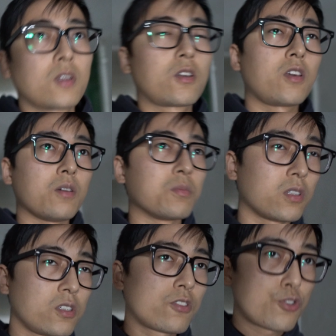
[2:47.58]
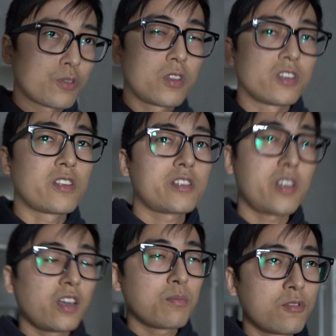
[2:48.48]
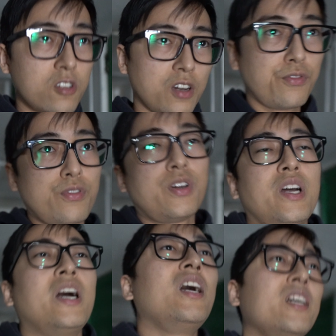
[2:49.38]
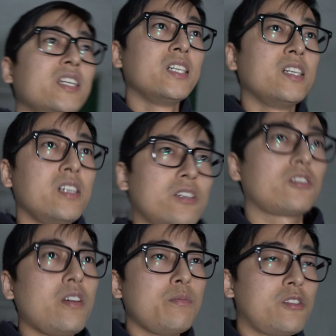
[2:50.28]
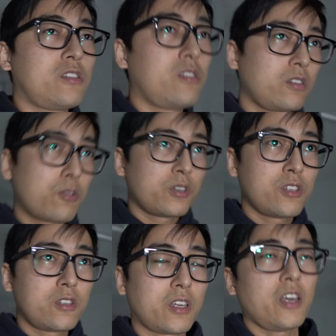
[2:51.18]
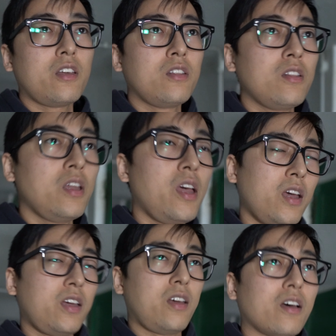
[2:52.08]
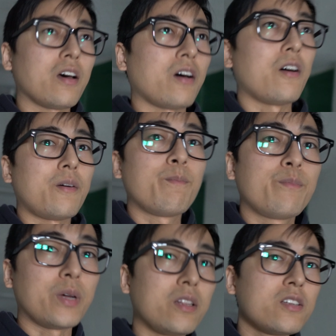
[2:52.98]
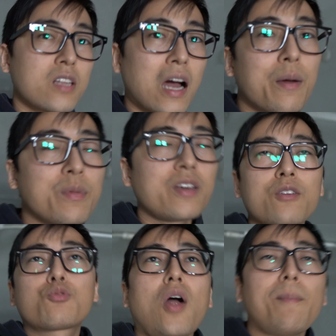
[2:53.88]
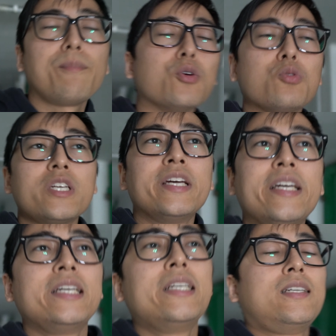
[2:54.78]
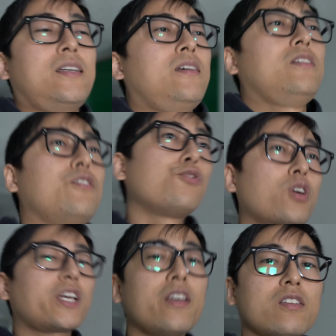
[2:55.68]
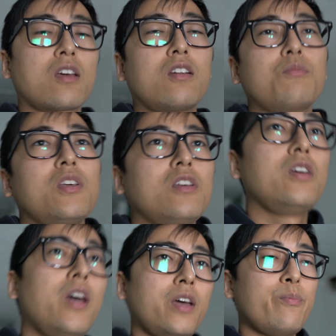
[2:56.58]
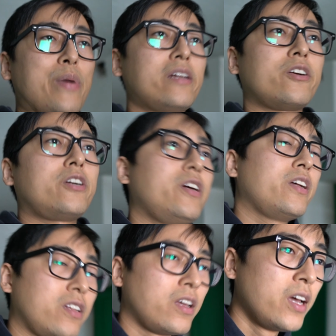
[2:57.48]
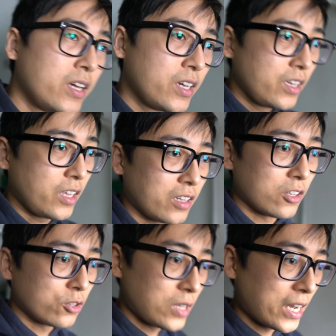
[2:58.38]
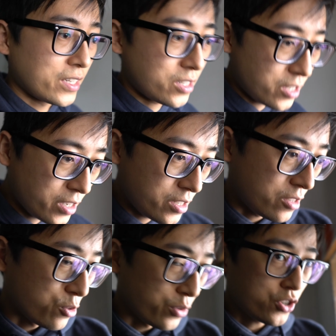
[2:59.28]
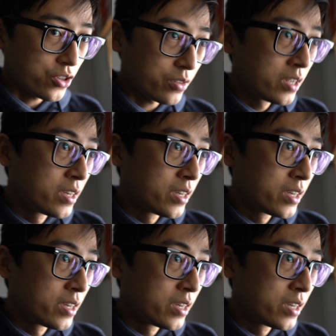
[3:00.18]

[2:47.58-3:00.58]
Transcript: Okay, I'm gonna shoot the same stuff, same sequence again, but this time in crop mode. 4K is gonna be better in low light situation.